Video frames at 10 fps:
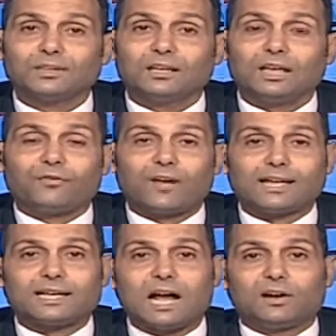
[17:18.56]
if I
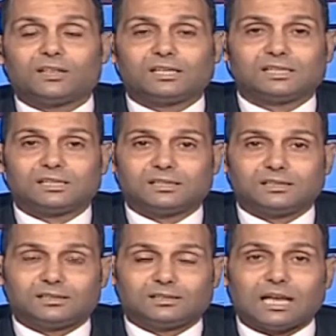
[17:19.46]
carry
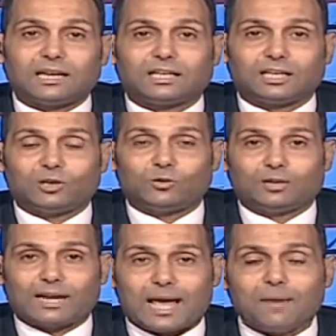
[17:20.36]
this 10
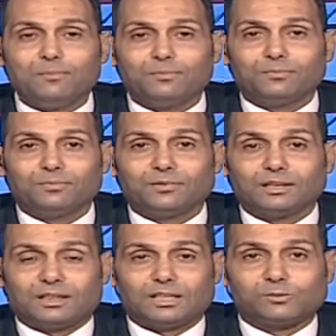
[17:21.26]
kilogram
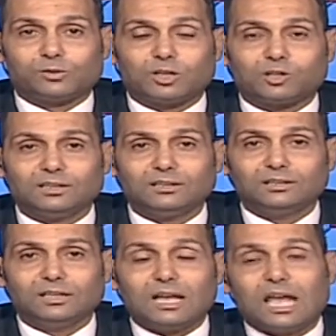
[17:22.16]
in this position
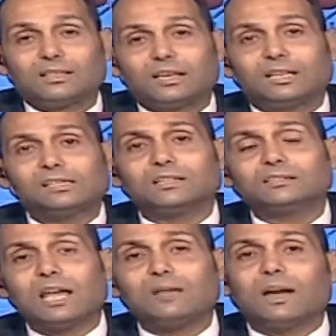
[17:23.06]
and another
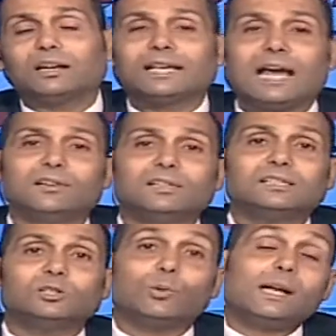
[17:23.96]
time and carry
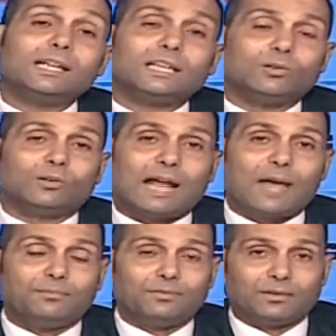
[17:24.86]
20
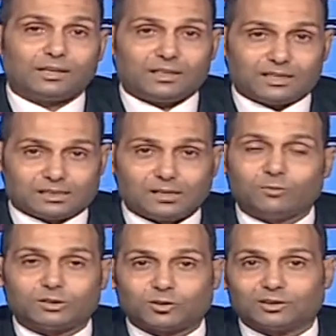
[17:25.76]
kilogram in the same
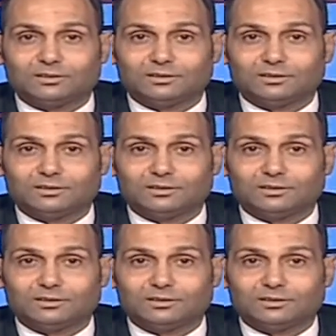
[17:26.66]
position